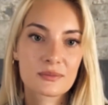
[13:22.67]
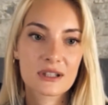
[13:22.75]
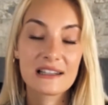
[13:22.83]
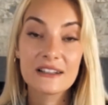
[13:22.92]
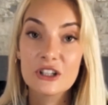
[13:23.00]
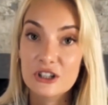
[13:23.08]

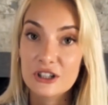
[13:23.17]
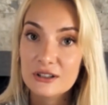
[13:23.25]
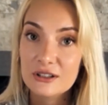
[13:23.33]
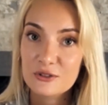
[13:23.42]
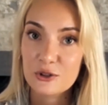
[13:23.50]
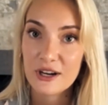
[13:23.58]

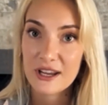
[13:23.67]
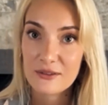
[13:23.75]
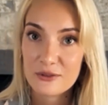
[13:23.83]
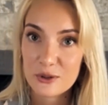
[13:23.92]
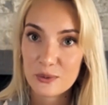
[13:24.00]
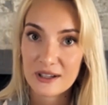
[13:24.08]
clear for
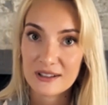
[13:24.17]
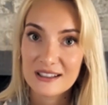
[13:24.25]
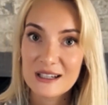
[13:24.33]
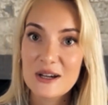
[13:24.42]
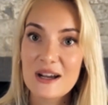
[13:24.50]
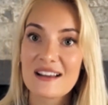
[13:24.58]
everyone,
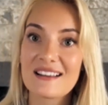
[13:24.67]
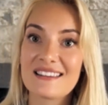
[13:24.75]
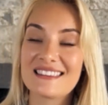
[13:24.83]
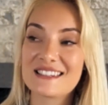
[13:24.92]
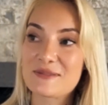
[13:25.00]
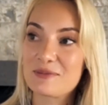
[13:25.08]

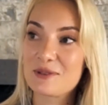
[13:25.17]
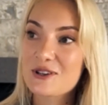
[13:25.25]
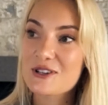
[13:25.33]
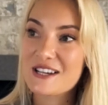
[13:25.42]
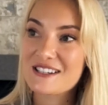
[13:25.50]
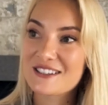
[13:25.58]
this
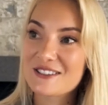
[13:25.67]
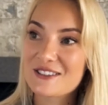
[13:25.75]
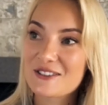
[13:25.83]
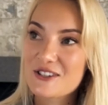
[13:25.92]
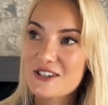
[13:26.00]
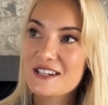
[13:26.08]
blockchain
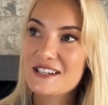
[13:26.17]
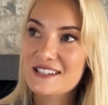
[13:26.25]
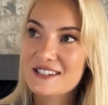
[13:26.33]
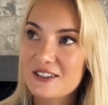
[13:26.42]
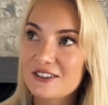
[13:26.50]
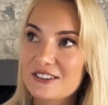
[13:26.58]
technology
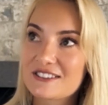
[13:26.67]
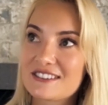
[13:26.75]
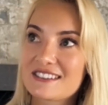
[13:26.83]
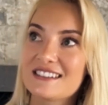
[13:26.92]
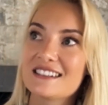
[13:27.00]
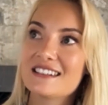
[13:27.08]
is not
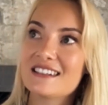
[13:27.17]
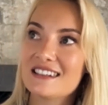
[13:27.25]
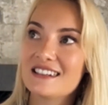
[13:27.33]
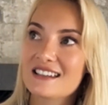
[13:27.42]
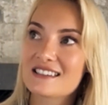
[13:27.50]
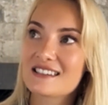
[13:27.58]

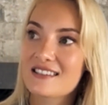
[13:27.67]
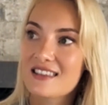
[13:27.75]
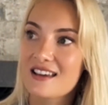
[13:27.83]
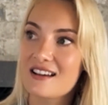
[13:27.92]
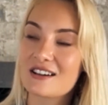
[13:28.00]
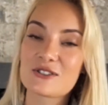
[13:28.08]
yet
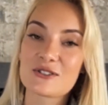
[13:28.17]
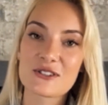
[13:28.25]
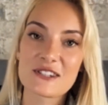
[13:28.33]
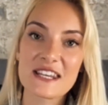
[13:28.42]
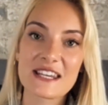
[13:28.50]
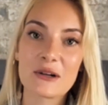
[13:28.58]
there to
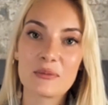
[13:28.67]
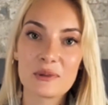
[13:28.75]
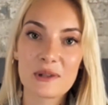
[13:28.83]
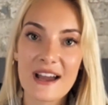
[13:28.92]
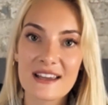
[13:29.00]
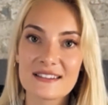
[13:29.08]
stay
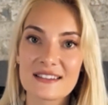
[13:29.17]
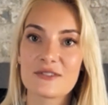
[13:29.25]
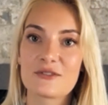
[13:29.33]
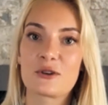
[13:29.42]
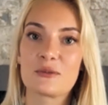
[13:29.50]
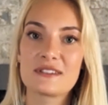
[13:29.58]
compliant
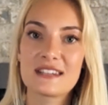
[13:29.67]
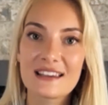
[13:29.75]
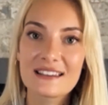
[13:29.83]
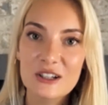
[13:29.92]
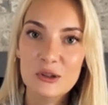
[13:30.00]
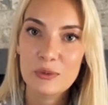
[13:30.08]
from
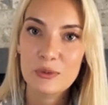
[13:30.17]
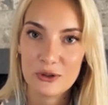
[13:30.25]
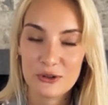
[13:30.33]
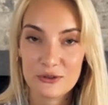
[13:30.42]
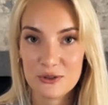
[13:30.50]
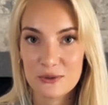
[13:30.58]
technical
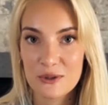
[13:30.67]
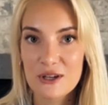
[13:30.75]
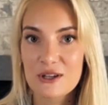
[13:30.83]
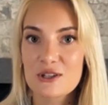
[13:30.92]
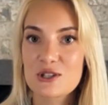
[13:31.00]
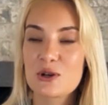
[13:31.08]
point of view.
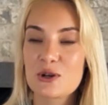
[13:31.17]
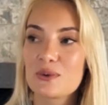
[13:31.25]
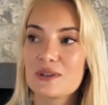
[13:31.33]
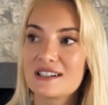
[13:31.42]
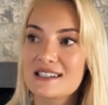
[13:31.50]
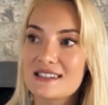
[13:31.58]
So
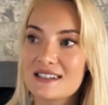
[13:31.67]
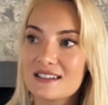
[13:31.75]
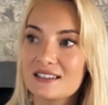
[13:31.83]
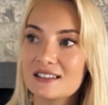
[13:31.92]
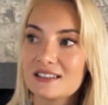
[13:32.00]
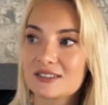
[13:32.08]
we're
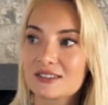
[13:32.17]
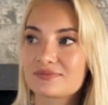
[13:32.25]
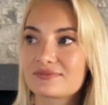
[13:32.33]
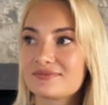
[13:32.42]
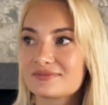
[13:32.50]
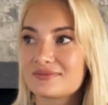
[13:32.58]
still,
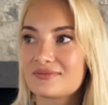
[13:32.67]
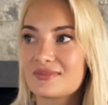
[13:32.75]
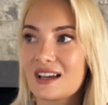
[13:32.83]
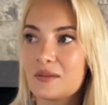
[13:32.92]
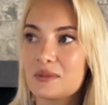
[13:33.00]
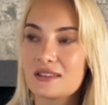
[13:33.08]

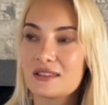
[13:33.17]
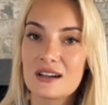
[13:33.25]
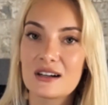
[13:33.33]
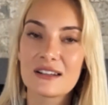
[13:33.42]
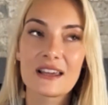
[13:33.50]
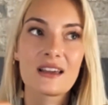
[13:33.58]

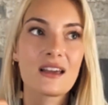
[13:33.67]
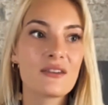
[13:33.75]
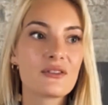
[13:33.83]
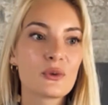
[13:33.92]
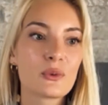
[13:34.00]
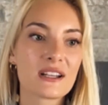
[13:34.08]
there, like
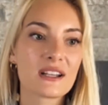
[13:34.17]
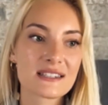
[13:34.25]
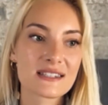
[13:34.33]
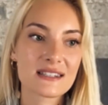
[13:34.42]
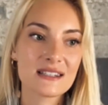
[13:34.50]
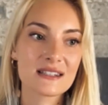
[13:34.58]
everyone
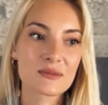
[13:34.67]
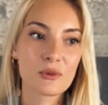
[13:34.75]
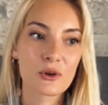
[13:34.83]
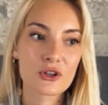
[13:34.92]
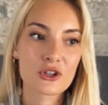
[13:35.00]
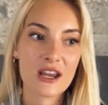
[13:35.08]
sees
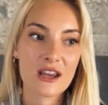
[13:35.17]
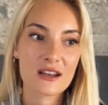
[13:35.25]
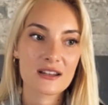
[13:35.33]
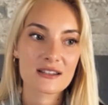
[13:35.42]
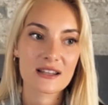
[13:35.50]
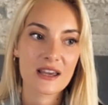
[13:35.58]

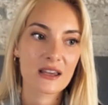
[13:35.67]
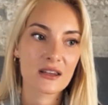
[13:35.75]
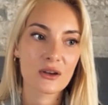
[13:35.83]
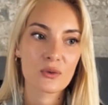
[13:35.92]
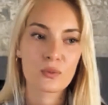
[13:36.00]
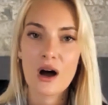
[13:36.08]
blockchain as
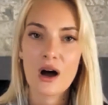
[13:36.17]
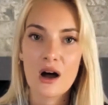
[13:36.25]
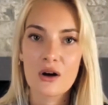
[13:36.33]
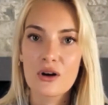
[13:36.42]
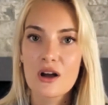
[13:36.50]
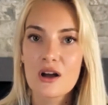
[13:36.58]
like,
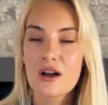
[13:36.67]
wow,